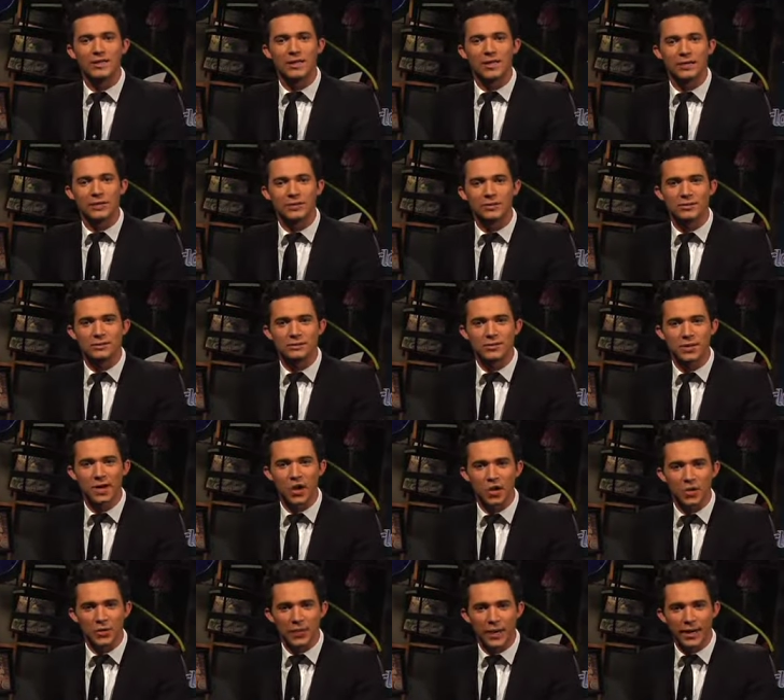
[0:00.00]
skills.
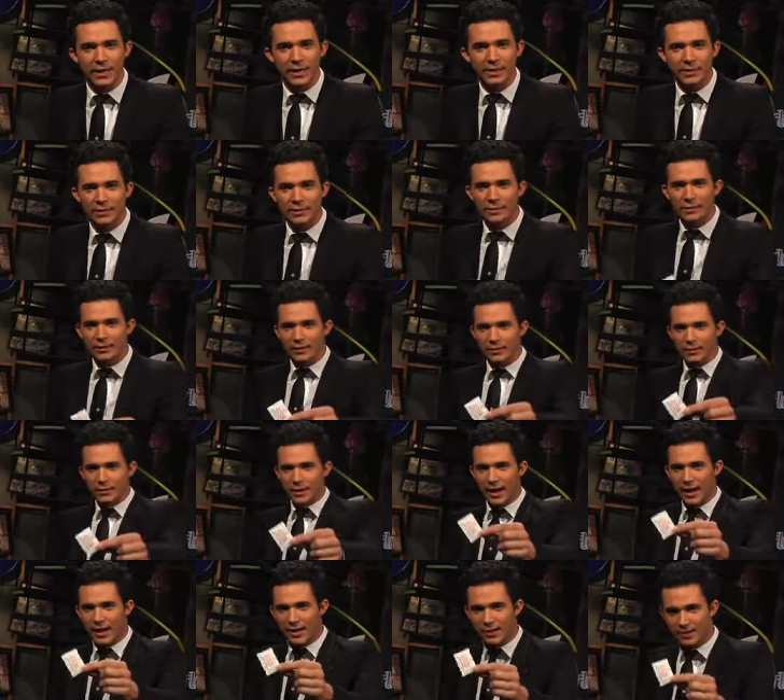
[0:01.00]
Are you ready?
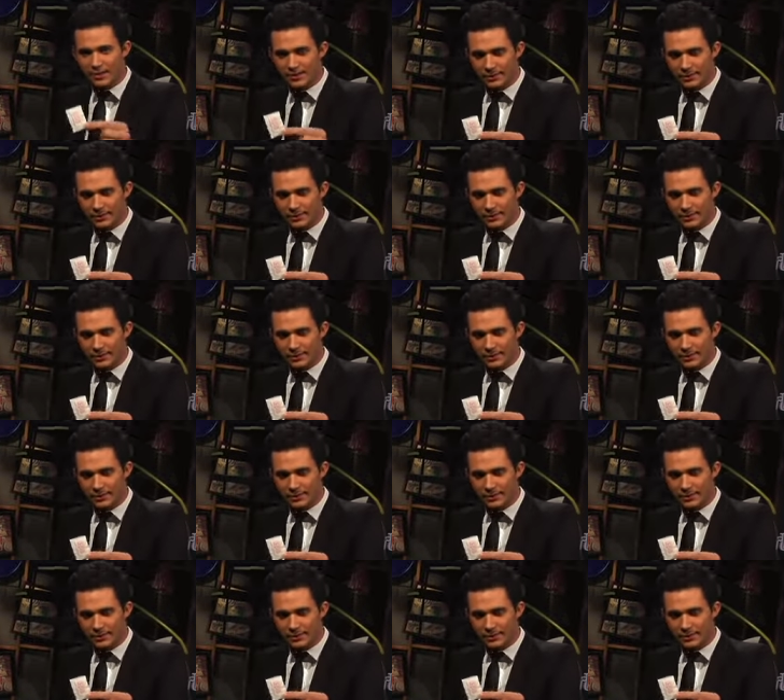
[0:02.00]
Okay.